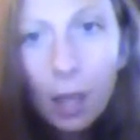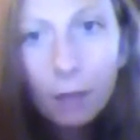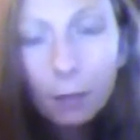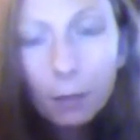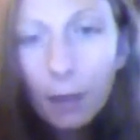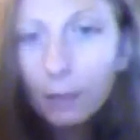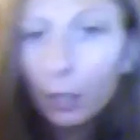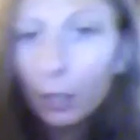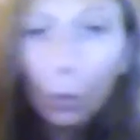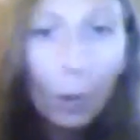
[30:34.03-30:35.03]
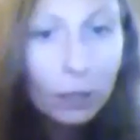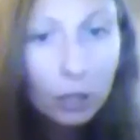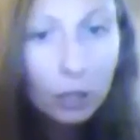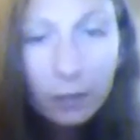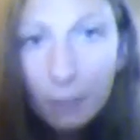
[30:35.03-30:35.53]
If you have any
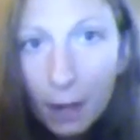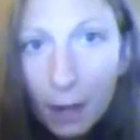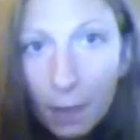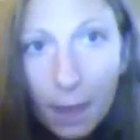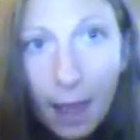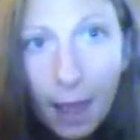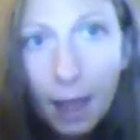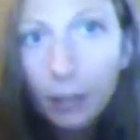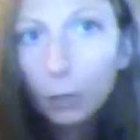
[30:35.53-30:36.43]
questions about that,